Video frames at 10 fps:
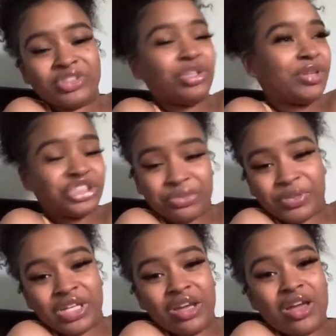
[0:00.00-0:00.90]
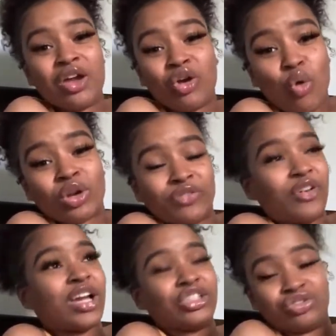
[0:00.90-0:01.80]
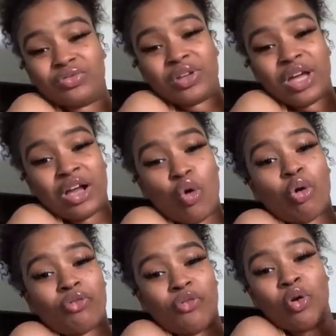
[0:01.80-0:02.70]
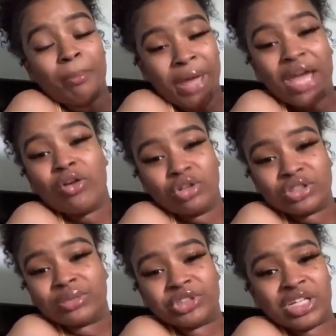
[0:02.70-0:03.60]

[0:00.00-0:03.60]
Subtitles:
She should be going to fucking court for bail.